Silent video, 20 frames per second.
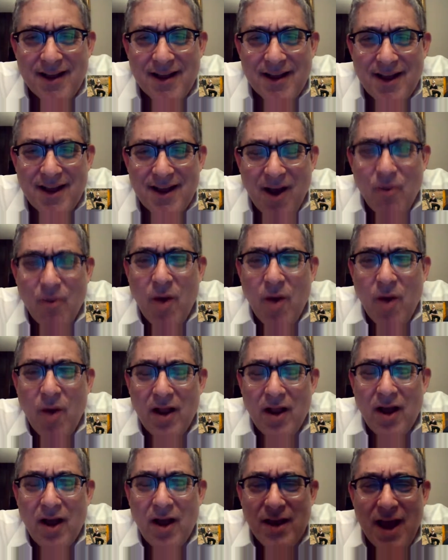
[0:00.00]

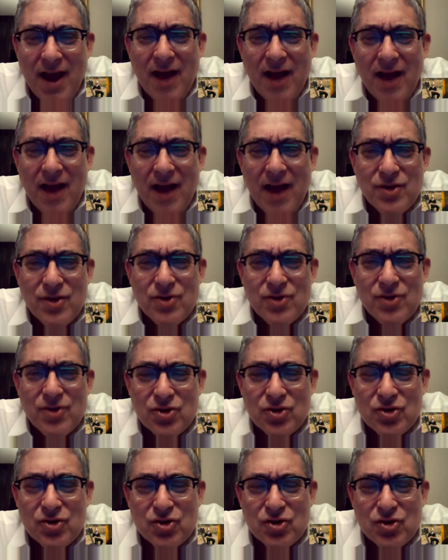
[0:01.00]
Well, yeah.
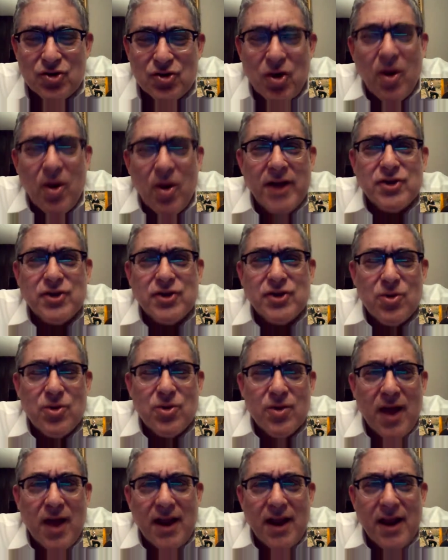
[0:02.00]
So let's
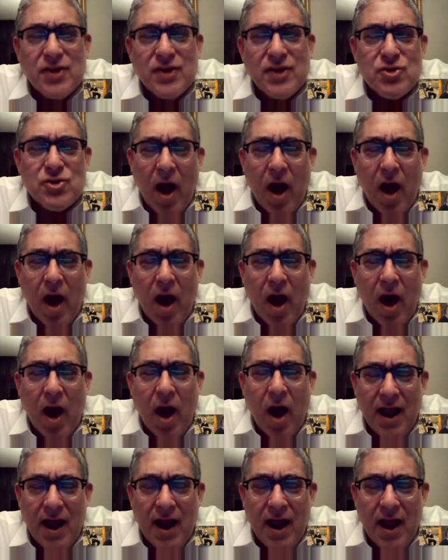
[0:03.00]
do that. Let's try
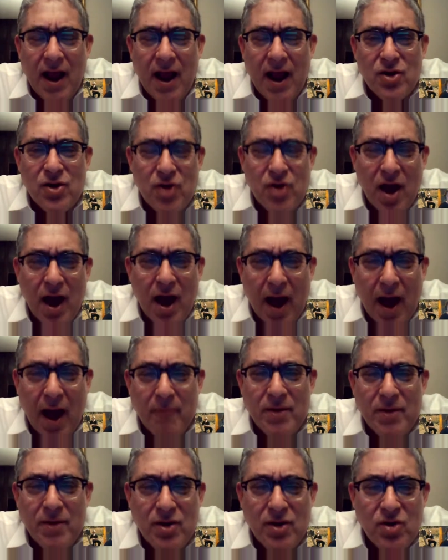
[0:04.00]
and
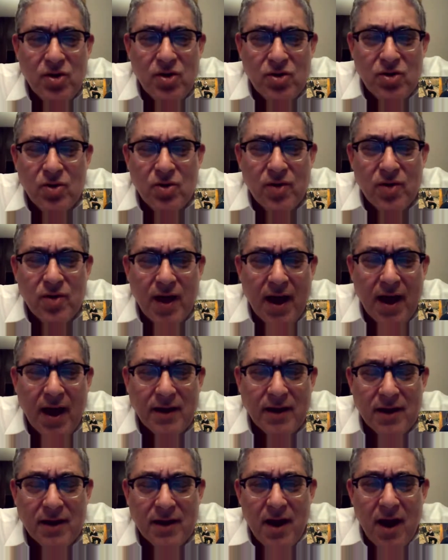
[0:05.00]
do
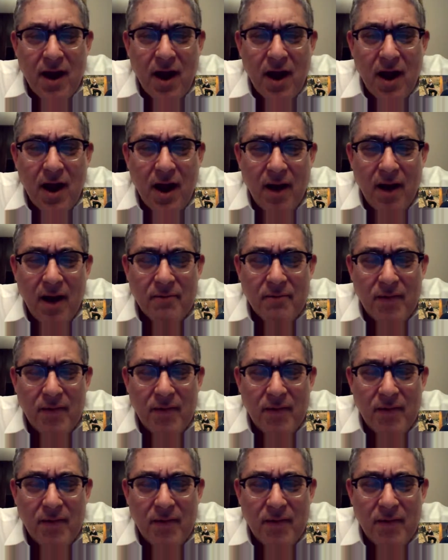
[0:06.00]
that. I